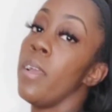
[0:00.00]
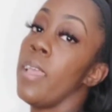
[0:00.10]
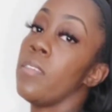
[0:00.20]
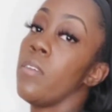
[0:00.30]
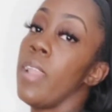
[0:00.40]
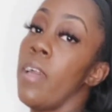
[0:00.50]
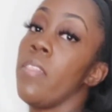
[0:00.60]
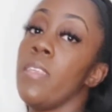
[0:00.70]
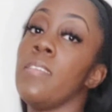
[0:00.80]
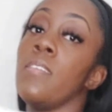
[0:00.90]
Okay, so
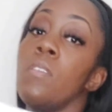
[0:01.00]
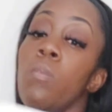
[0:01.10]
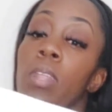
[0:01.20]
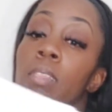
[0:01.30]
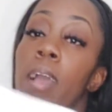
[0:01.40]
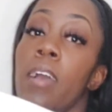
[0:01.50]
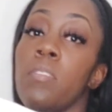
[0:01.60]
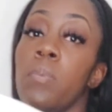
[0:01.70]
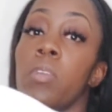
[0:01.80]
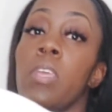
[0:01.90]
now this is the one that the
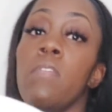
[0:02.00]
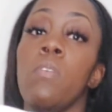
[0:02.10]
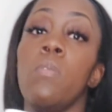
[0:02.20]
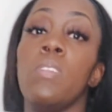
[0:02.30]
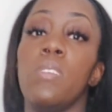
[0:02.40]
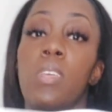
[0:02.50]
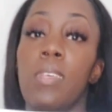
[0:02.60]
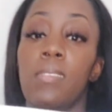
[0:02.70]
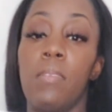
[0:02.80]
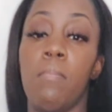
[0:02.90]
hospital give you, which
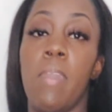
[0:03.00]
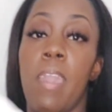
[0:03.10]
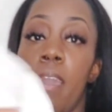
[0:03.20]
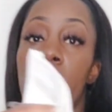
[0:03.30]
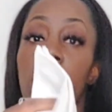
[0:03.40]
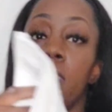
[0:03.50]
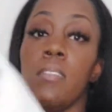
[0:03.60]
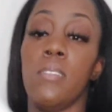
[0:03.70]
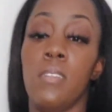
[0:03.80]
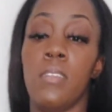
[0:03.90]
isn't bad.
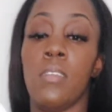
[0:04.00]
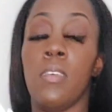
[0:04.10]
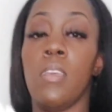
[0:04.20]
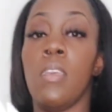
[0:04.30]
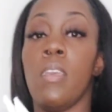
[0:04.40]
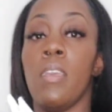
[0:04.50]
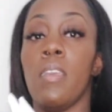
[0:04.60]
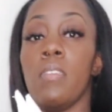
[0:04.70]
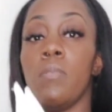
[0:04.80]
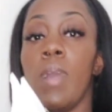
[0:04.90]

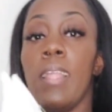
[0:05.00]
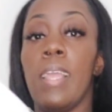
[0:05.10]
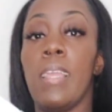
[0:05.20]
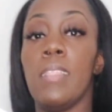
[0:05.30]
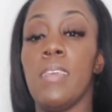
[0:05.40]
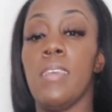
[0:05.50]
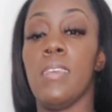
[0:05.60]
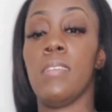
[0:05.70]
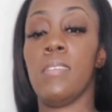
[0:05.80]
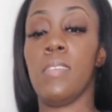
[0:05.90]
It's white like
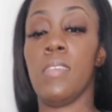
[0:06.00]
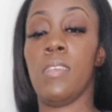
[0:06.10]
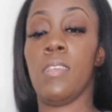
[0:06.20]
this.